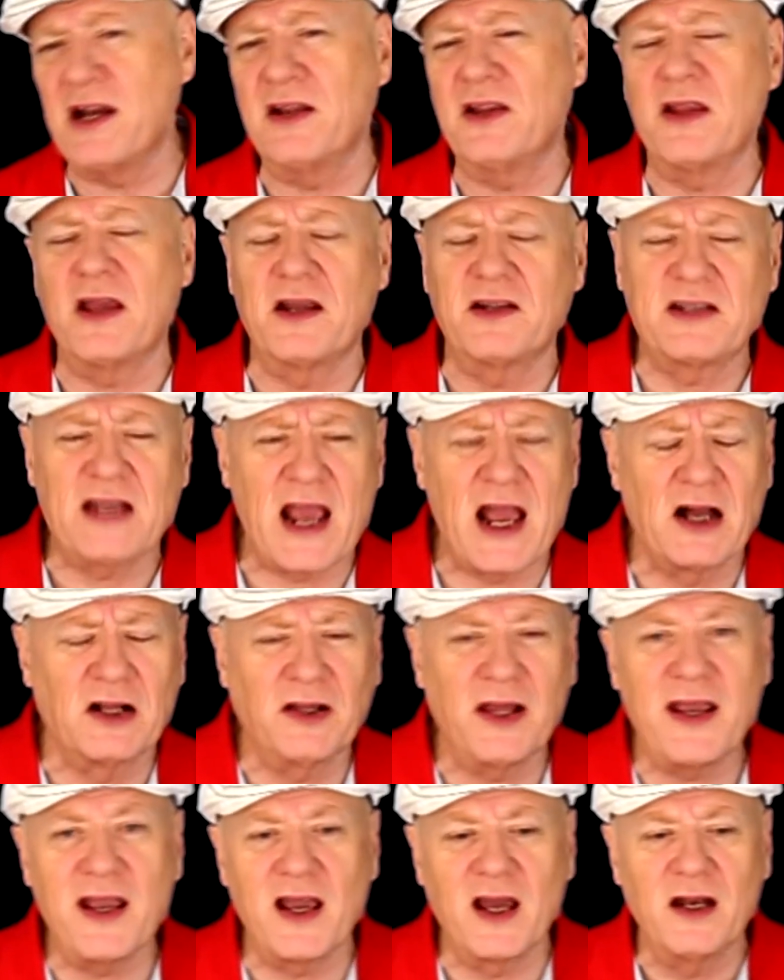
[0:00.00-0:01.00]
in the
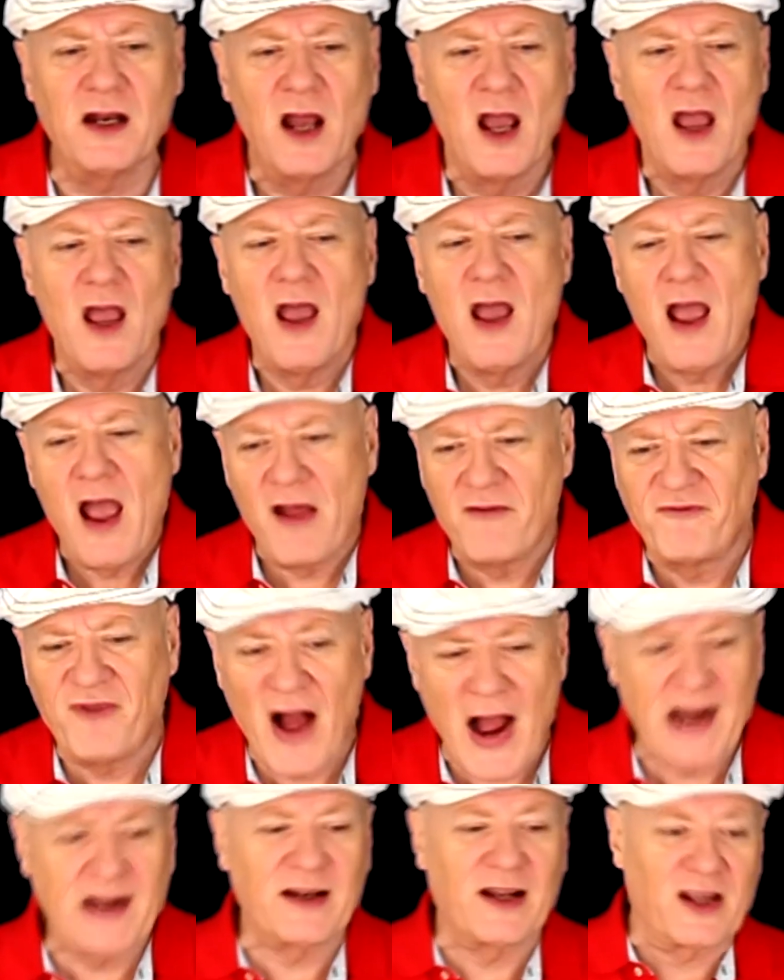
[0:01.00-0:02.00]
tail end. And
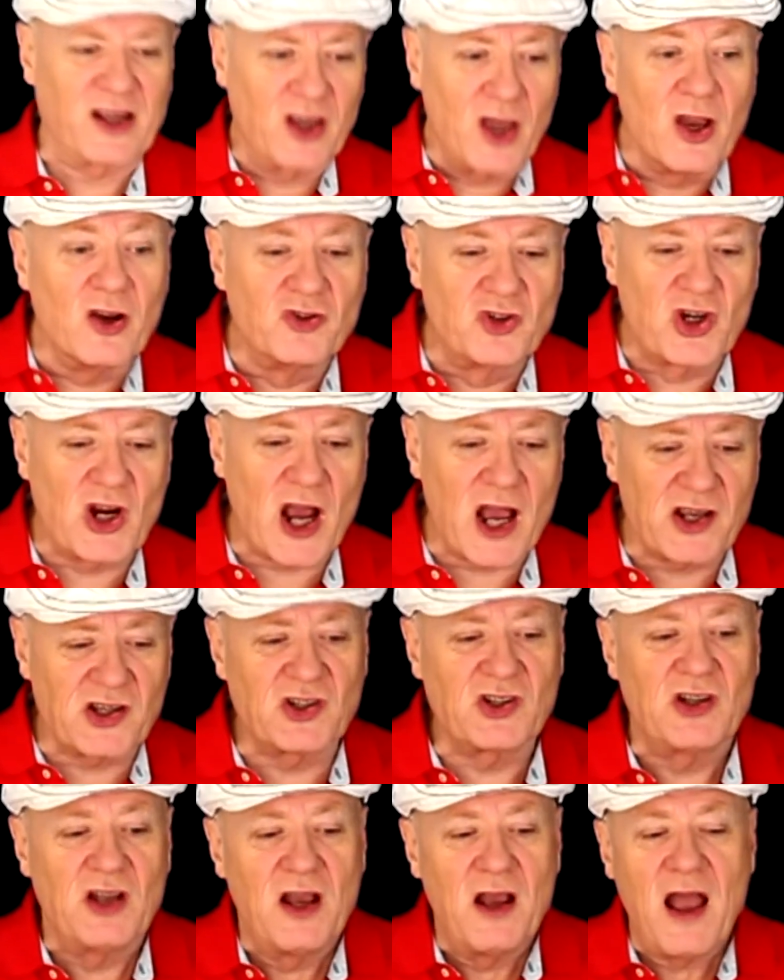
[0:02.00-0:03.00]
finally, you
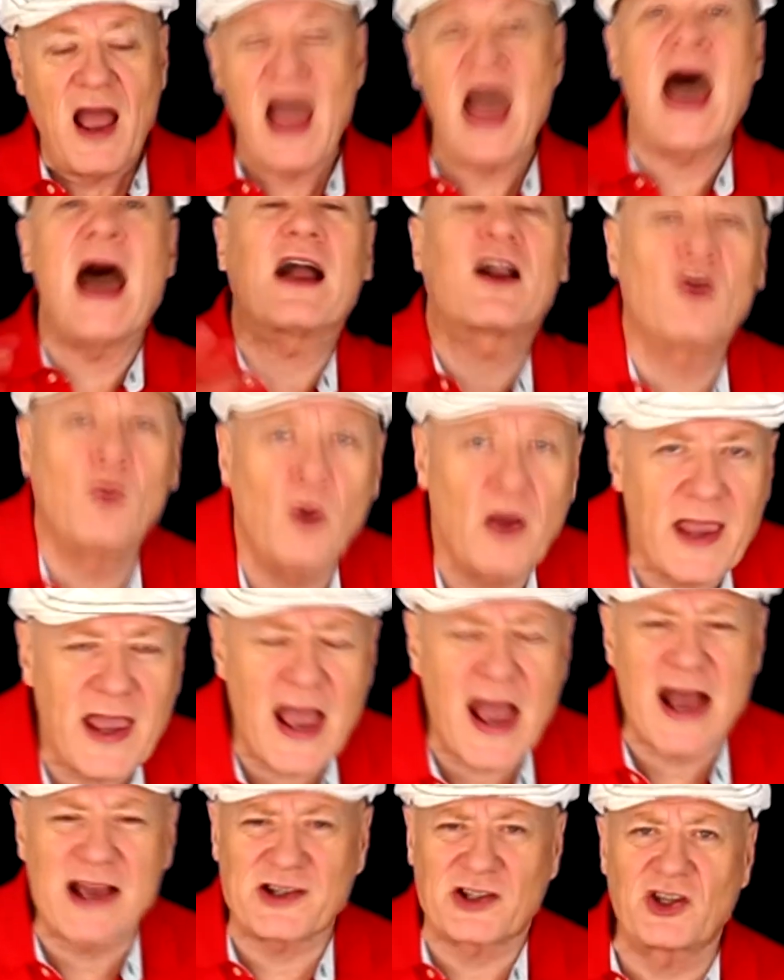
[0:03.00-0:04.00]
just
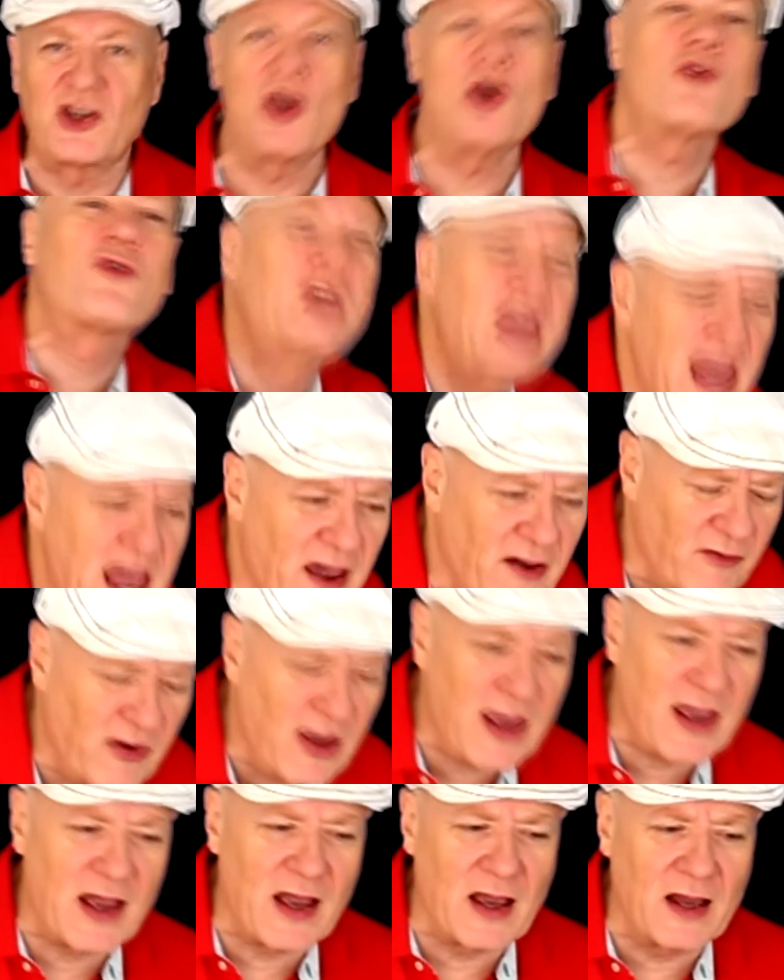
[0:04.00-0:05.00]
acquiesce. You give
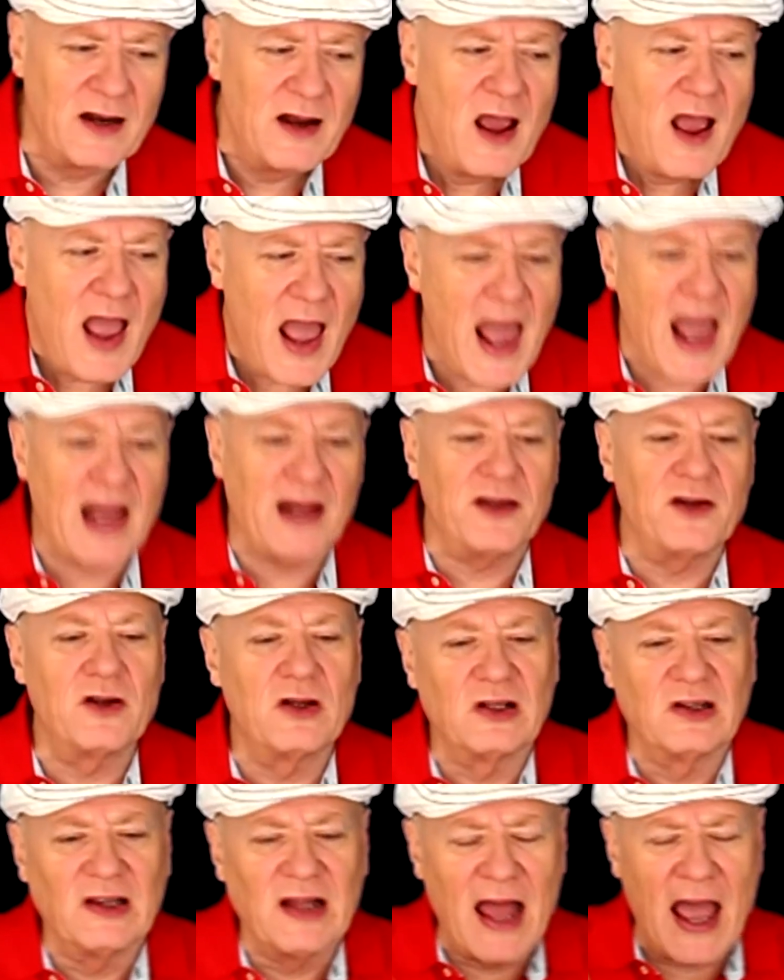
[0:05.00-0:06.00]
in. And
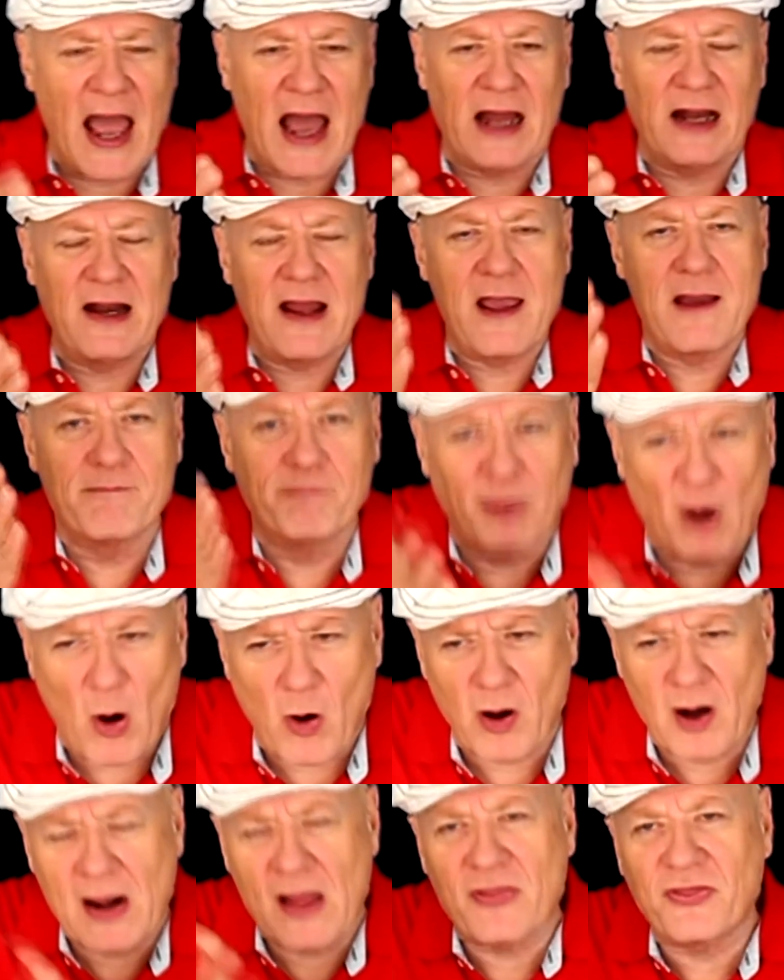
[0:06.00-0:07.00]
you let
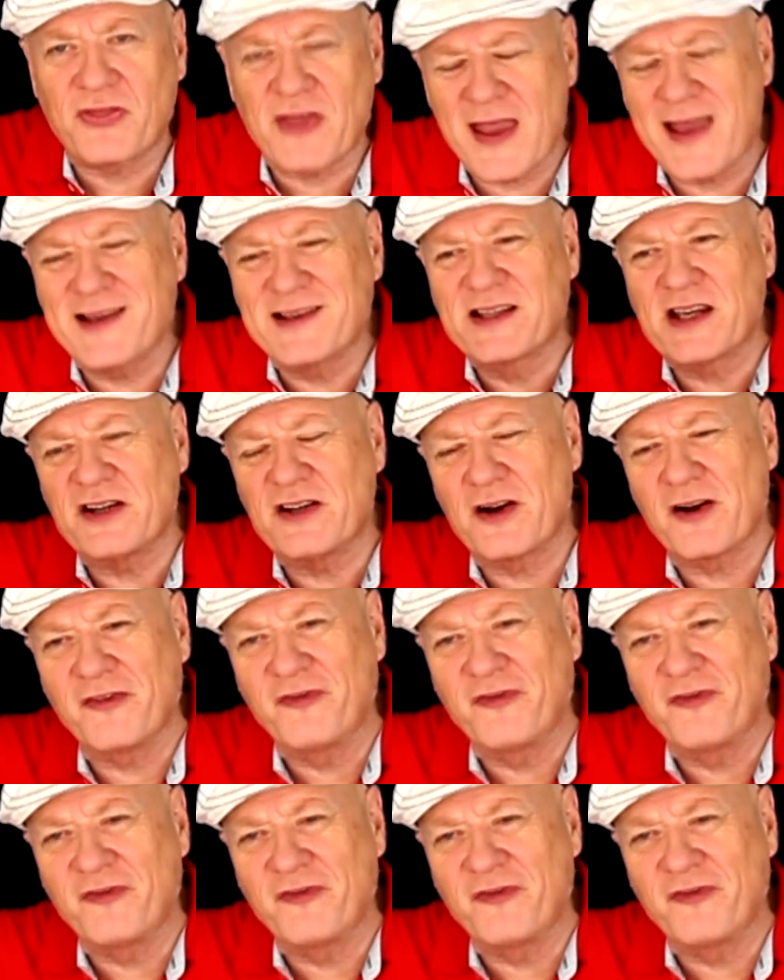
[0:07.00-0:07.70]
important things in your